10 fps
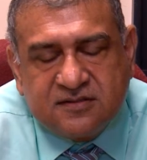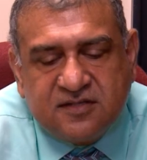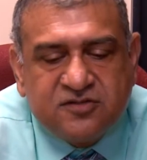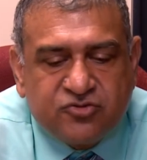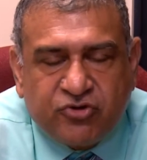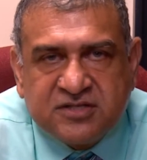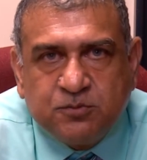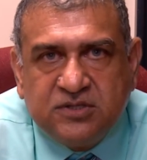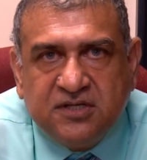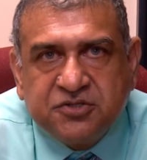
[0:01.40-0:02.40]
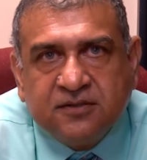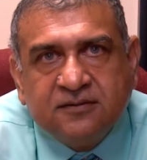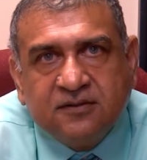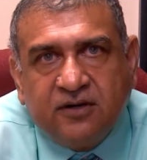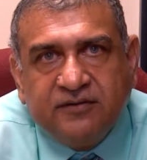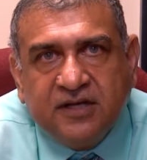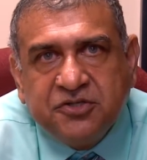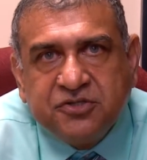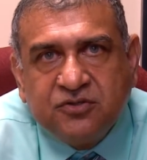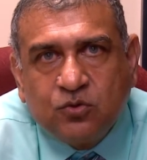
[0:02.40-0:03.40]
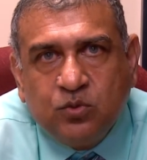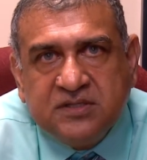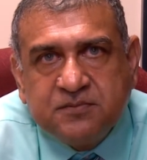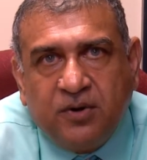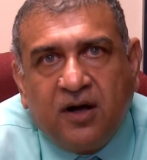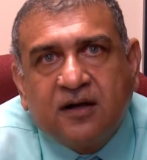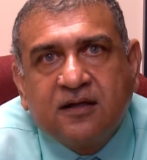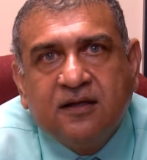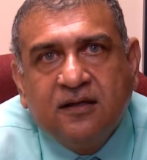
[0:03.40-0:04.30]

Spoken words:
Since the transportation of the engine to Queen's Park,